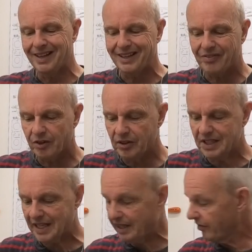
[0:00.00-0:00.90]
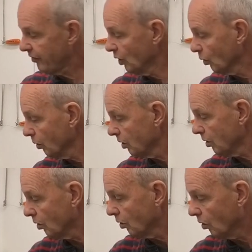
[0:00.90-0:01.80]
And if there is any fuel
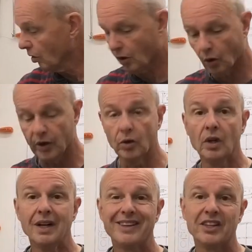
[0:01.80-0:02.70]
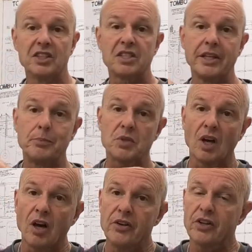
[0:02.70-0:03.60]
or oil that seeps
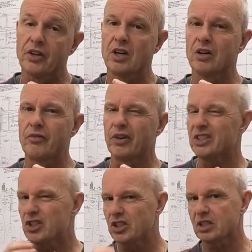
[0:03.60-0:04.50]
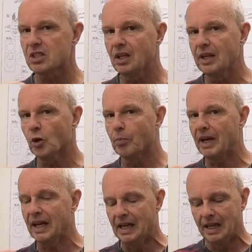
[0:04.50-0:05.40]
under the covering just a little
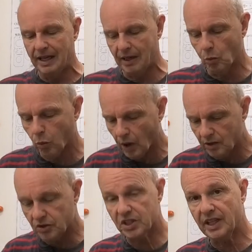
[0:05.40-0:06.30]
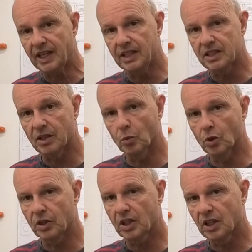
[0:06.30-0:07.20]
bit, it won't seep into the
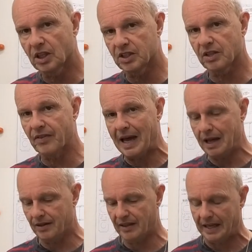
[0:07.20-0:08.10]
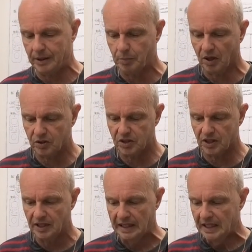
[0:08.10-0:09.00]
wood because of that, that epoxy.